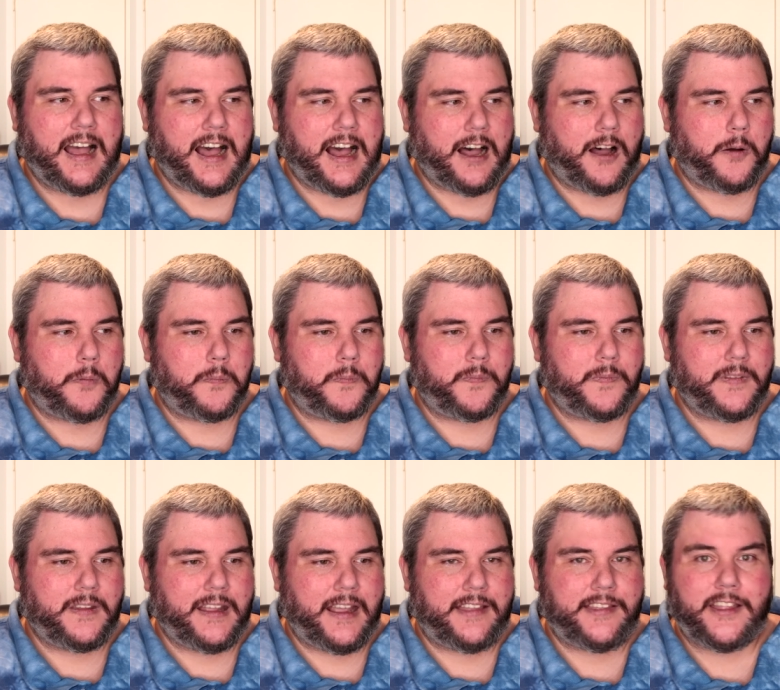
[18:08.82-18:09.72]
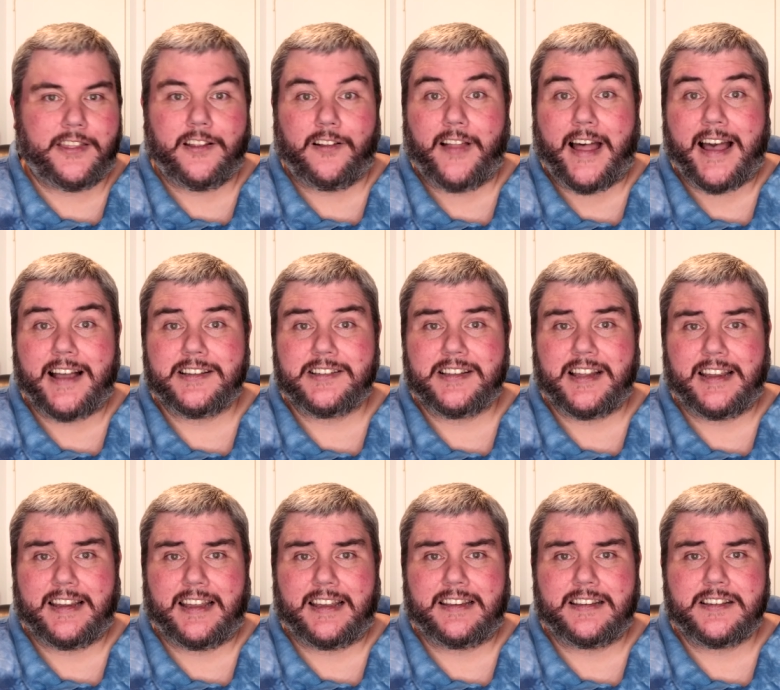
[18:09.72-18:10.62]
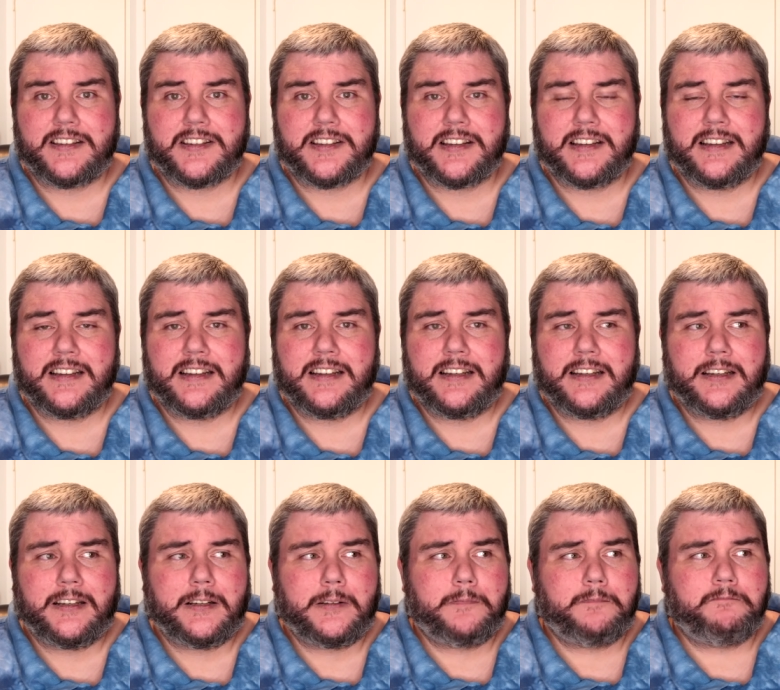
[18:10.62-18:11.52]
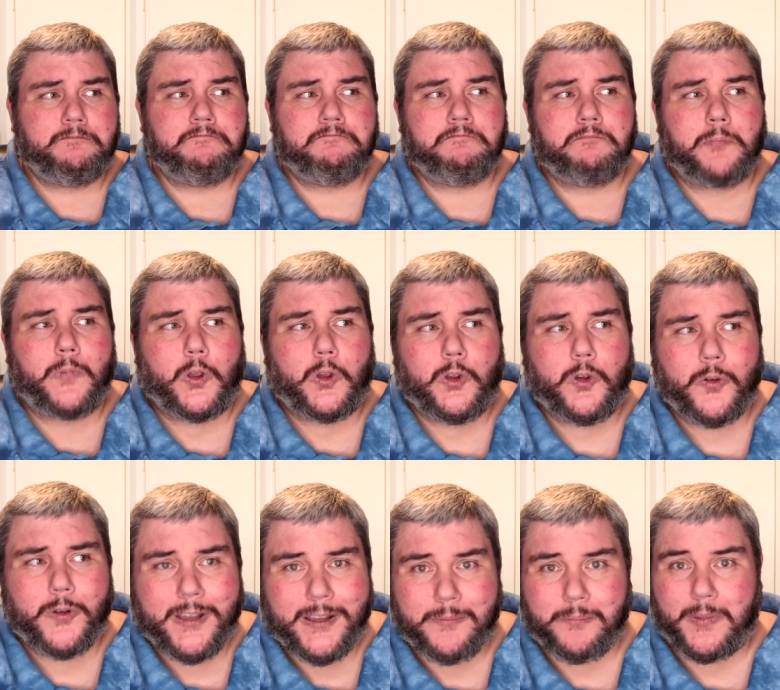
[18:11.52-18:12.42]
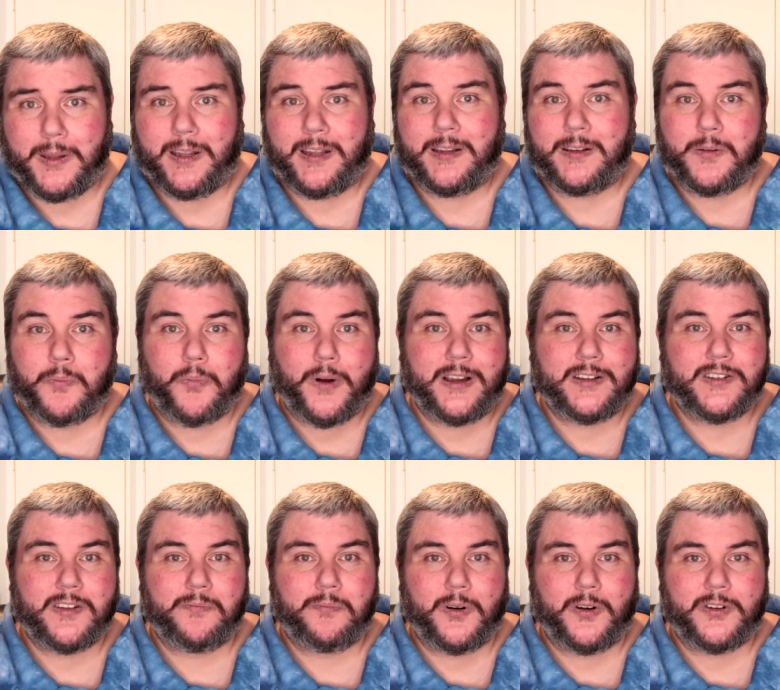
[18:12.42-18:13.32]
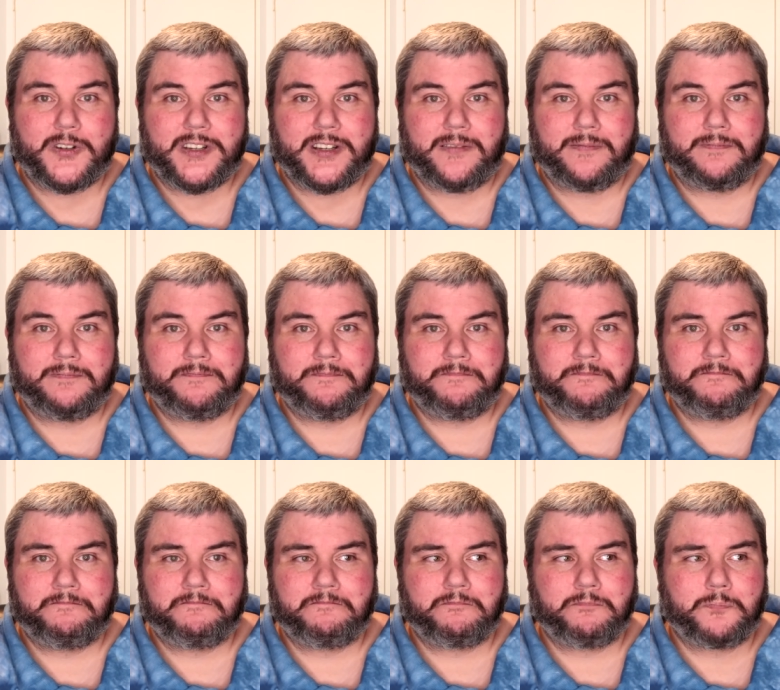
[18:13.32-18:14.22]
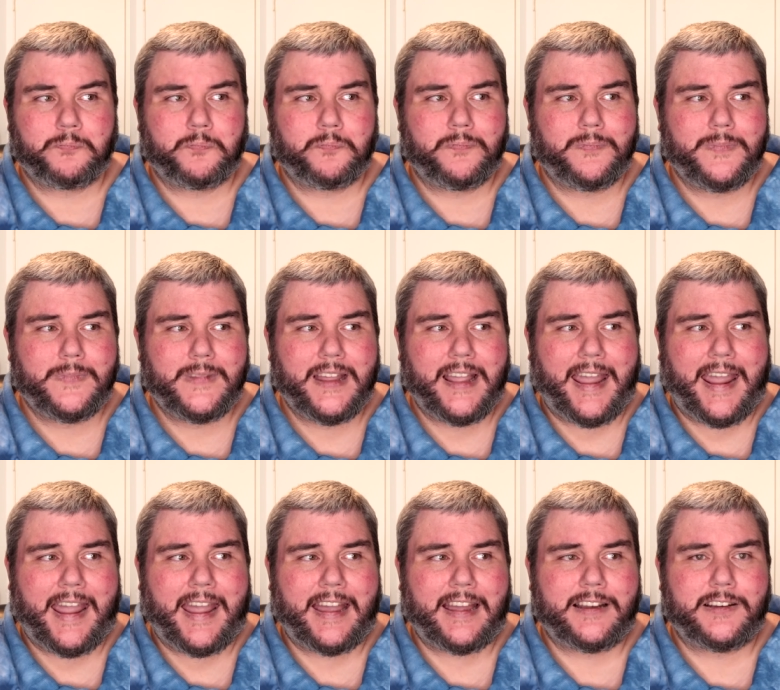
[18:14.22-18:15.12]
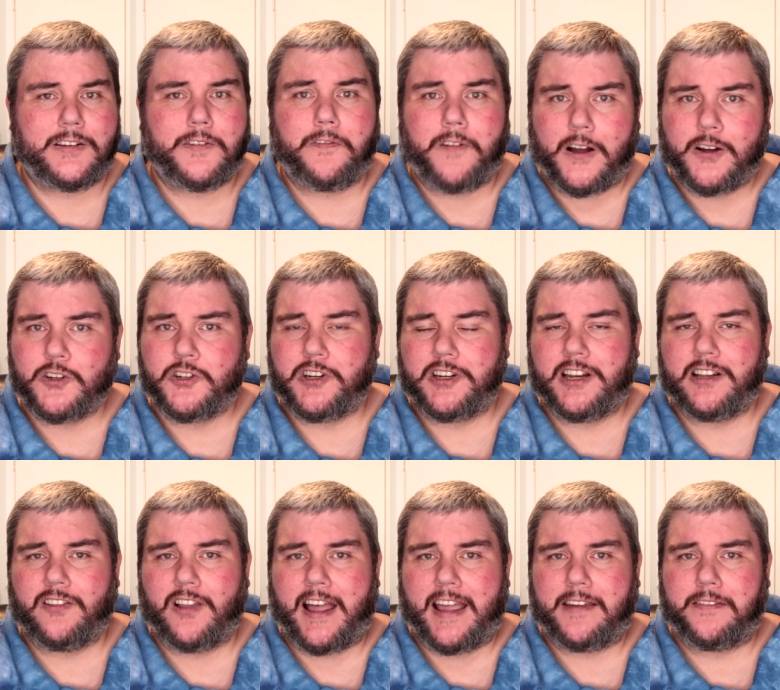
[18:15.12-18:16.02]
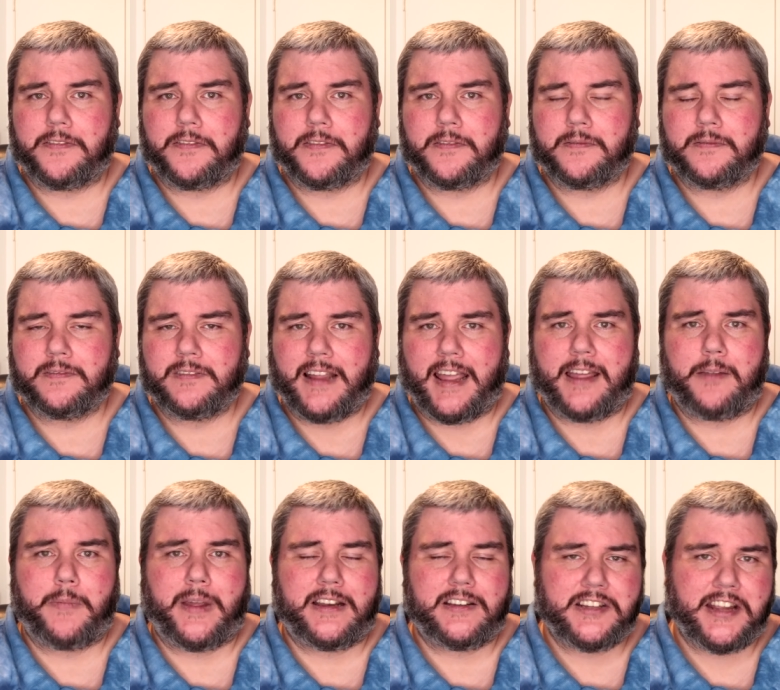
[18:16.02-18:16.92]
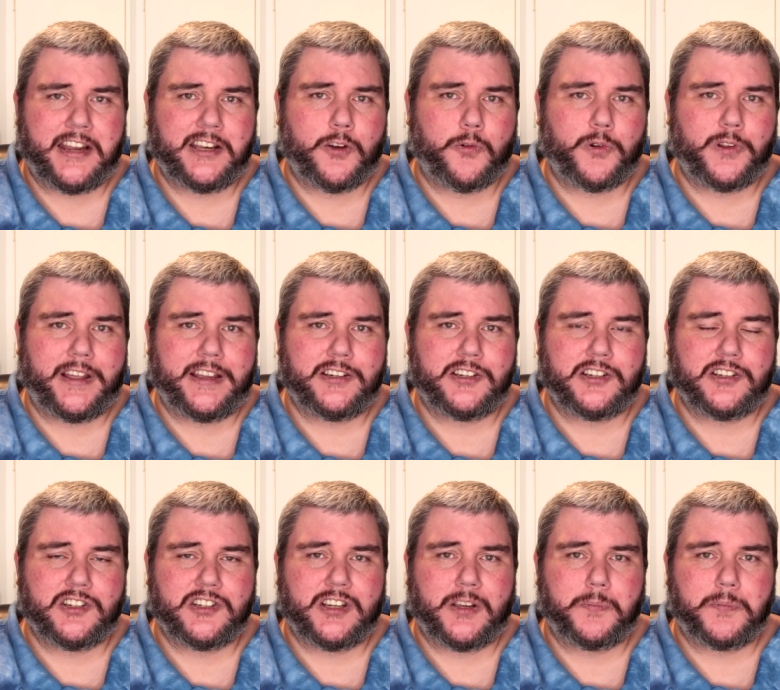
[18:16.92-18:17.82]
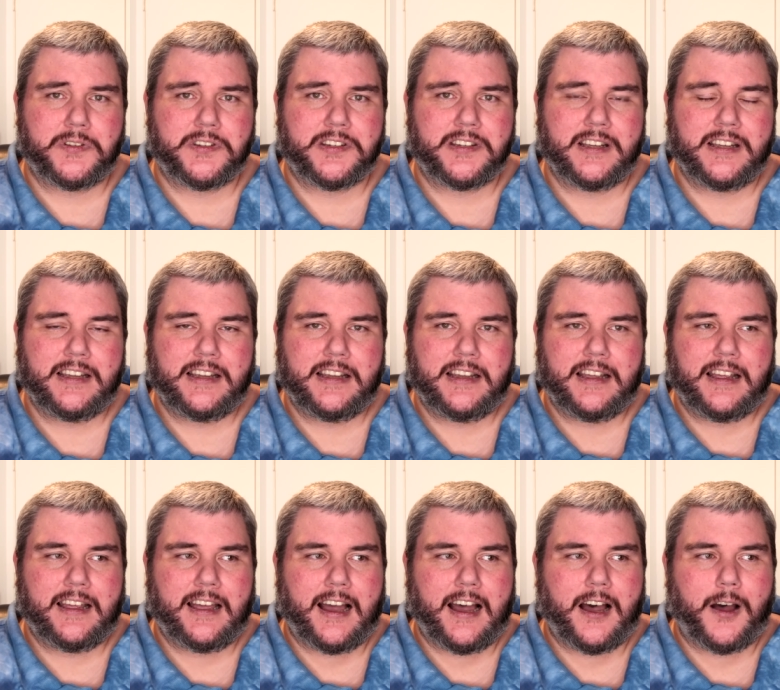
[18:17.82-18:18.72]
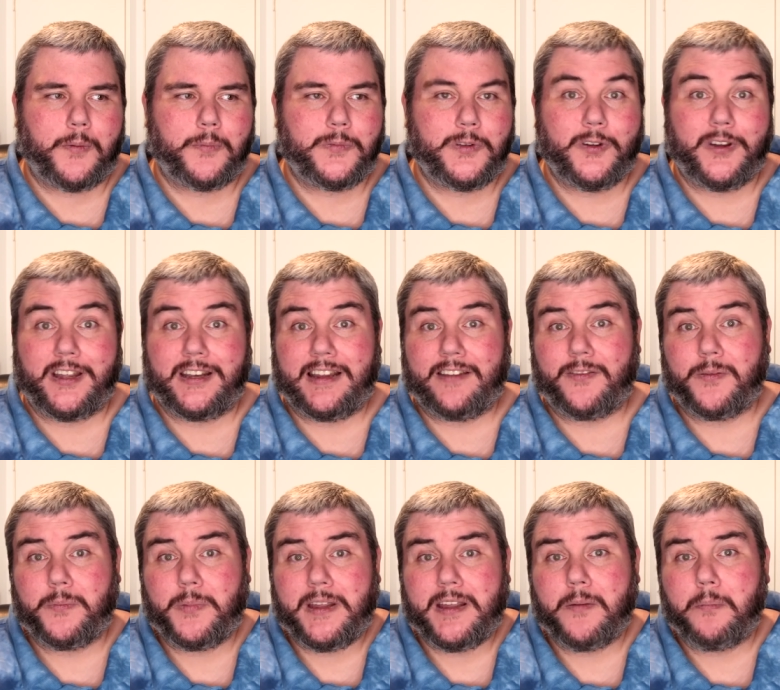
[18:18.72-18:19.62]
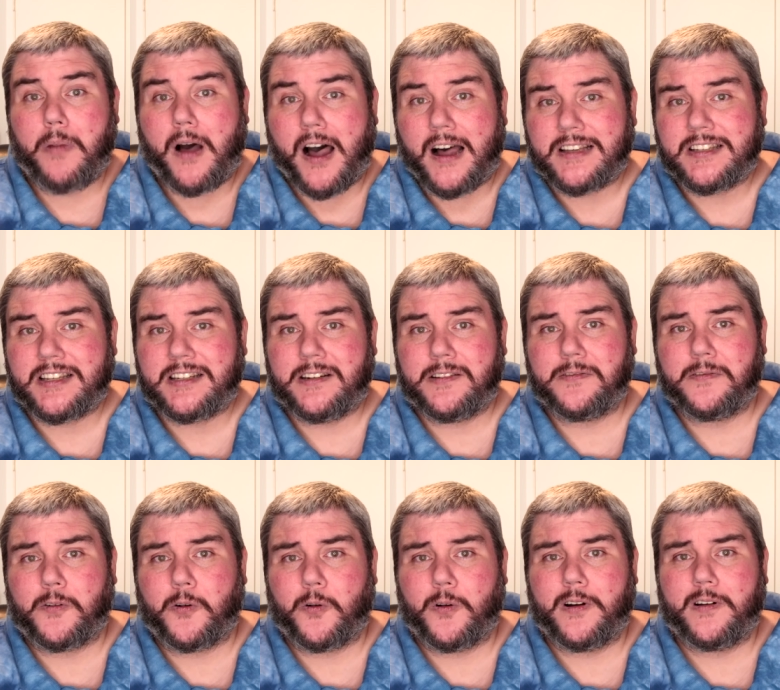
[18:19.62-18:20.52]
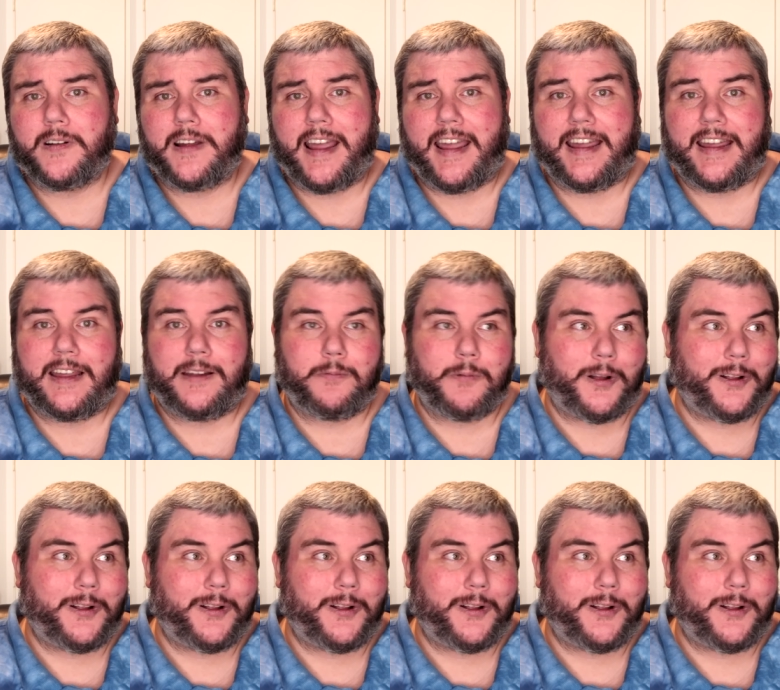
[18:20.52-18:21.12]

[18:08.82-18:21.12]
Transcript: Um, and then the last thing is you can be a depressive person and function in life and maintain your relationships. Um, you can even be a positive or a